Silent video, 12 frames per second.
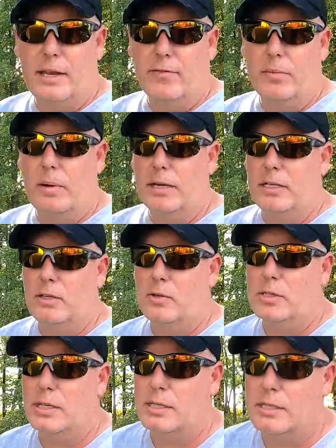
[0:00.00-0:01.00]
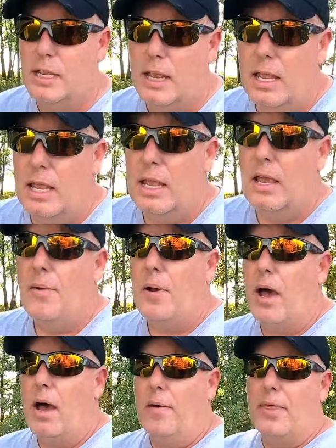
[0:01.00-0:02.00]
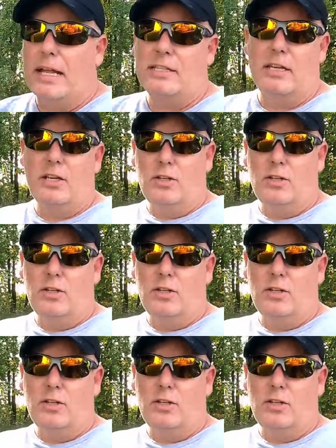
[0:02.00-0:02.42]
everybody uses. That's going to